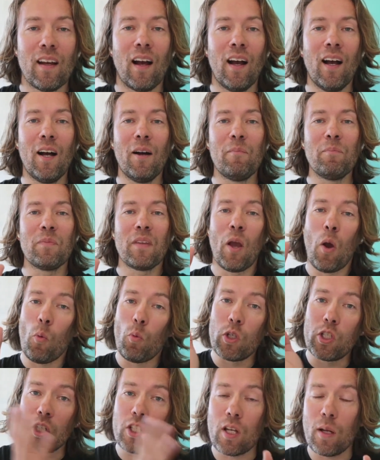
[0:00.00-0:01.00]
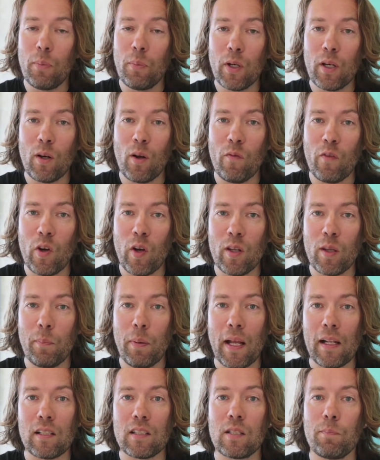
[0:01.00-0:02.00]
We're just going to put it over here in the
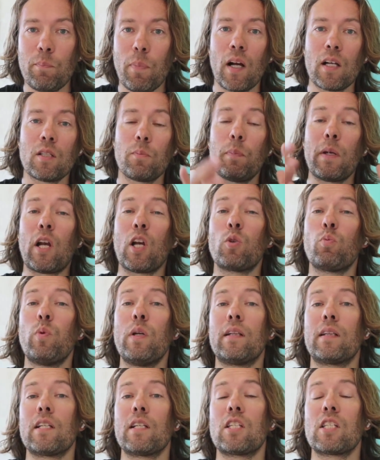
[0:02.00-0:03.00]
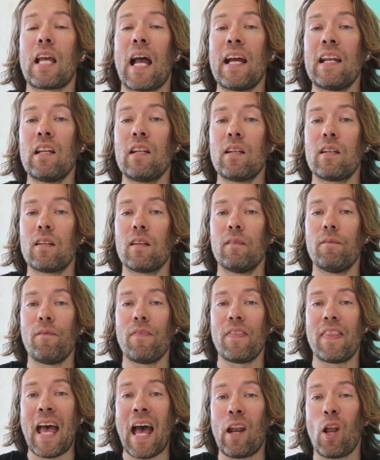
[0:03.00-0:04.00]
penalty box because we decided
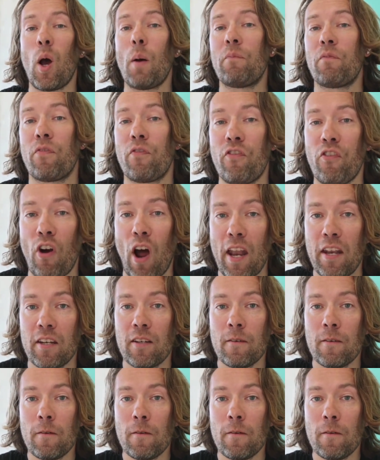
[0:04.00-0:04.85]
that up front.